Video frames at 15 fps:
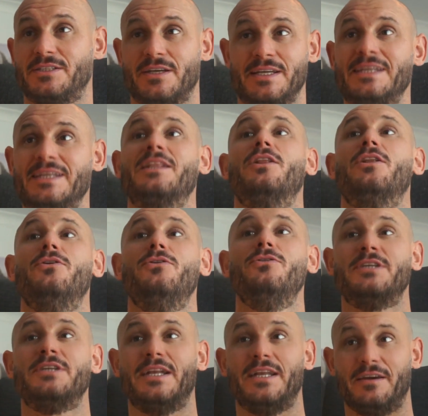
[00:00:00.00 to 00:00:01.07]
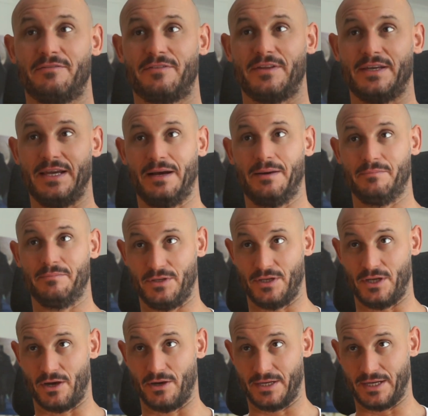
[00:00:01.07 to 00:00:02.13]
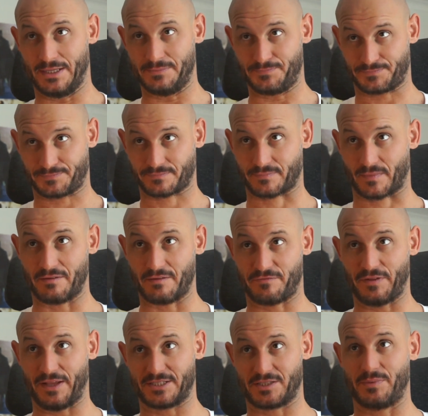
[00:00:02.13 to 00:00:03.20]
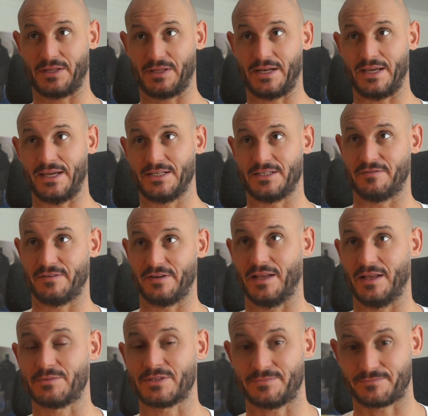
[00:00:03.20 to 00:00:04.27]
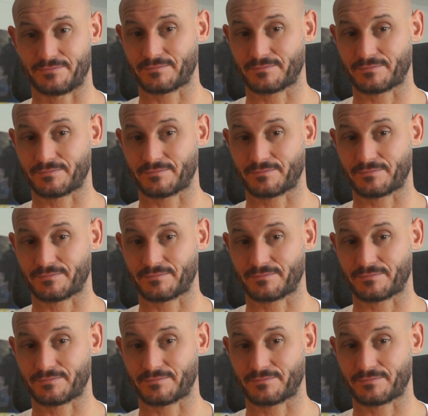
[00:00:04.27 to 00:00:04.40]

so he didn't lose any of the yoga flexibility he developed.